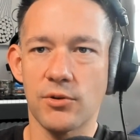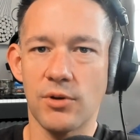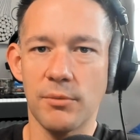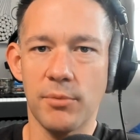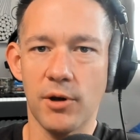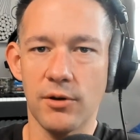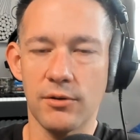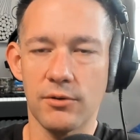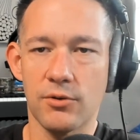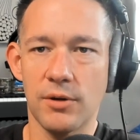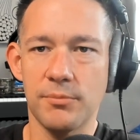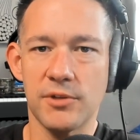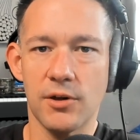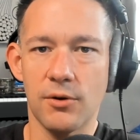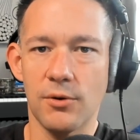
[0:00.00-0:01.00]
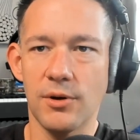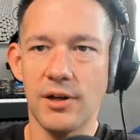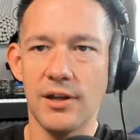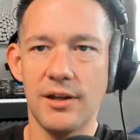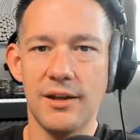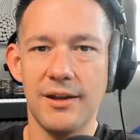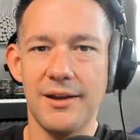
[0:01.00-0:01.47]
crypto,
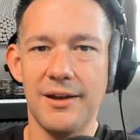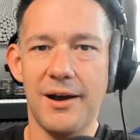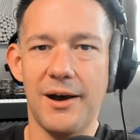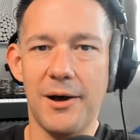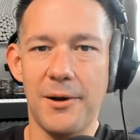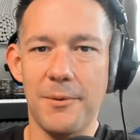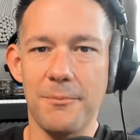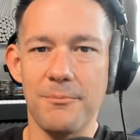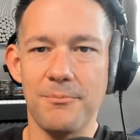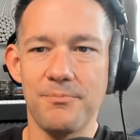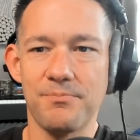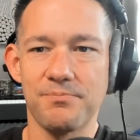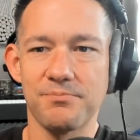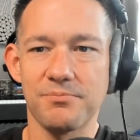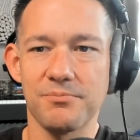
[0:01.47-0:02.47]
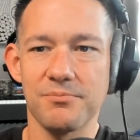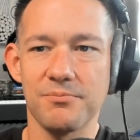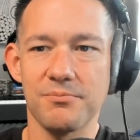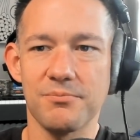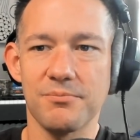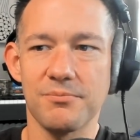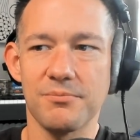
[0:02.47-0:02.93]
um,
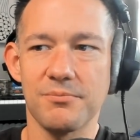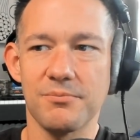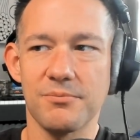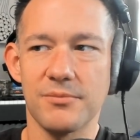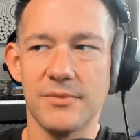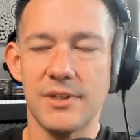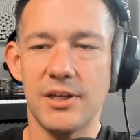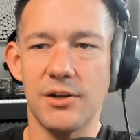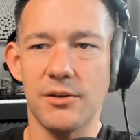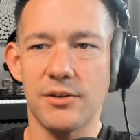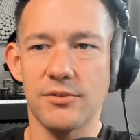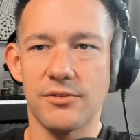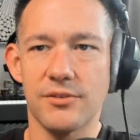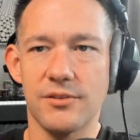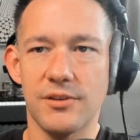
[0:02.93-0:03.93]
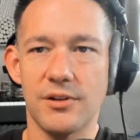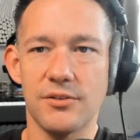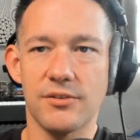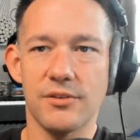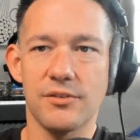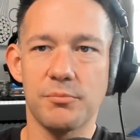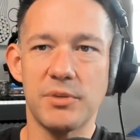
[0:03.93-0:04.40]
there's
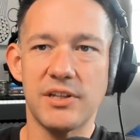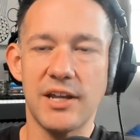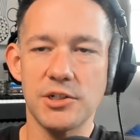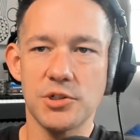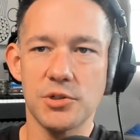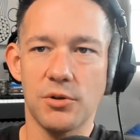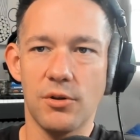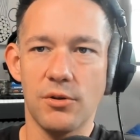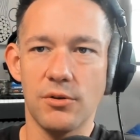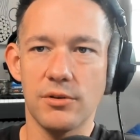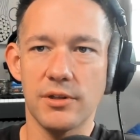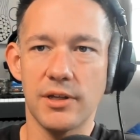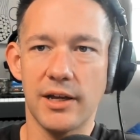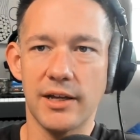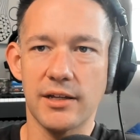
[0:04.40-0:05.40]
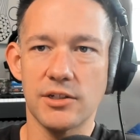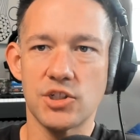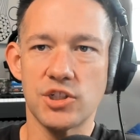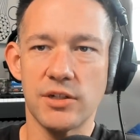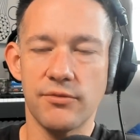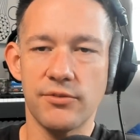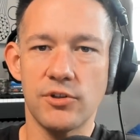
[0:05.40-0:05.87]
this potential like
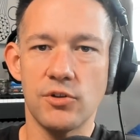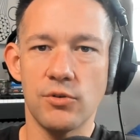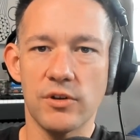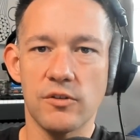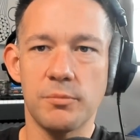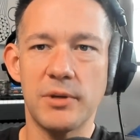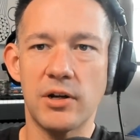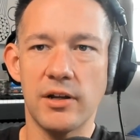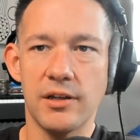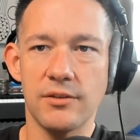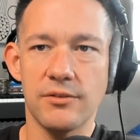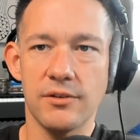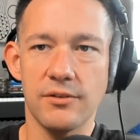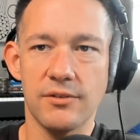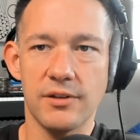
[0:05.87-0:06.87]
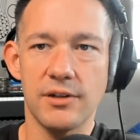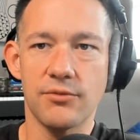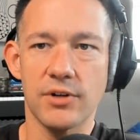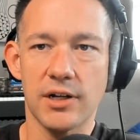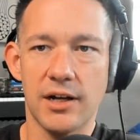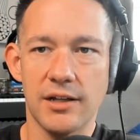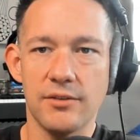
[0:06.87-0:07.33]
shift to experiences and
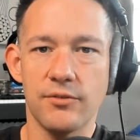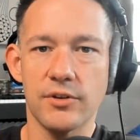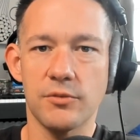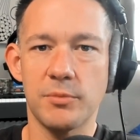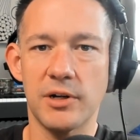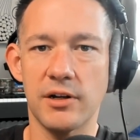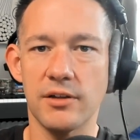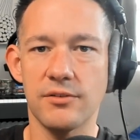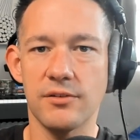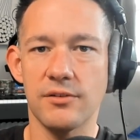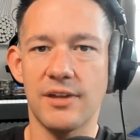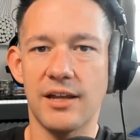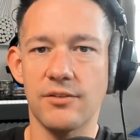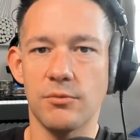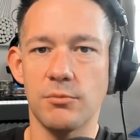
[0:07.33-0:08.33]
different kinds of experiences that has a